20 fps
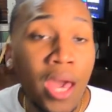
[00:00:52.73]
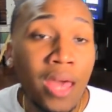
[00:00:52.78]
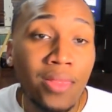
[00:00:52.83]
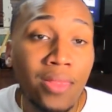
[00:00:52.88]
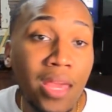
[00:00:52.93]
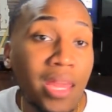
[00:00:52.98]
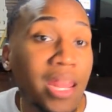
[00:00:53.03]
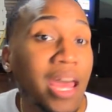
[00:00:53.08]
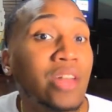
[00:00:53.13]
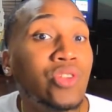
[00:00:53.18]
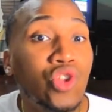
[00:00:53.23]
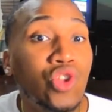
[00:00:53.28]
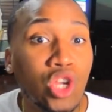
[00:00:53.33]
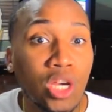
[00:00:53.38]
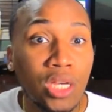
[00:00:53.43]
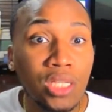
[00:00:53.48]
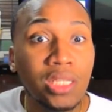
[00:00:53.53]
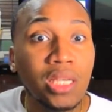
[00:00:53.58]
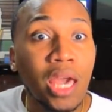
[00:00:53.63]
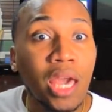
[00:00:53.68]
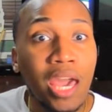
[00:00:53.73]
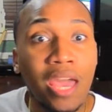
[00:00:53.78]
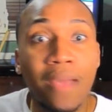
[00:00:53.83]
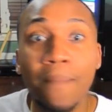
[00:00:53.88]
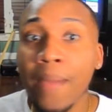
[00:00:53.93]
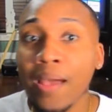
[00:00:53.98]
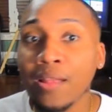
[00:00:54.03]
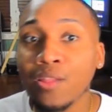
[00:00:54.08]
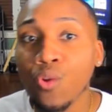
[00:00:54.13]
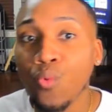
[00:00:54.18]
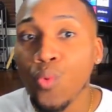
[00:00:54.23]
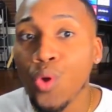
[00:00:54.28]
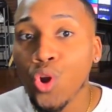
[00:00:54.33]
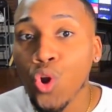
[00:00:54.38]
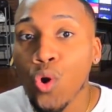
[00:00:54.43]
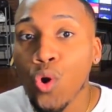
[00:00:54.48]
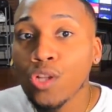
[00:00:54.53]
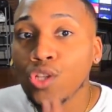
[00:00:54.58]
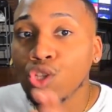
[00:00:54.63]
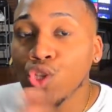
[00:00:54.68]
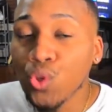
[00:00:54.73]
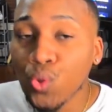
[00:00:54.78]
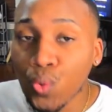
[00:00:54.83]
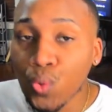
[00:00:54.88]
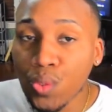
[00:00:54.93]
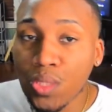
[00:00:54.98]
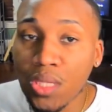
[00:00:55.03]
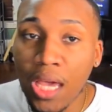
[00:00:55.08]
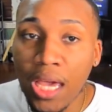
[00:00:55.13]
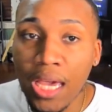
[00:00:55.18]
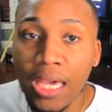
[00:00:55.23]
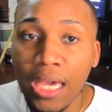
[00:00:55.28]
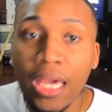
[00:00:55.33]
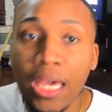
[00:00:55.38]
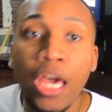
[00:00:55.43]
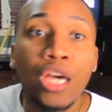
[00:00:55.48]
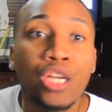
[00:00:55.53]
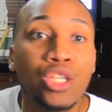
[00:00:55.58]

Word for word: Then I just came back to work on Tuesday,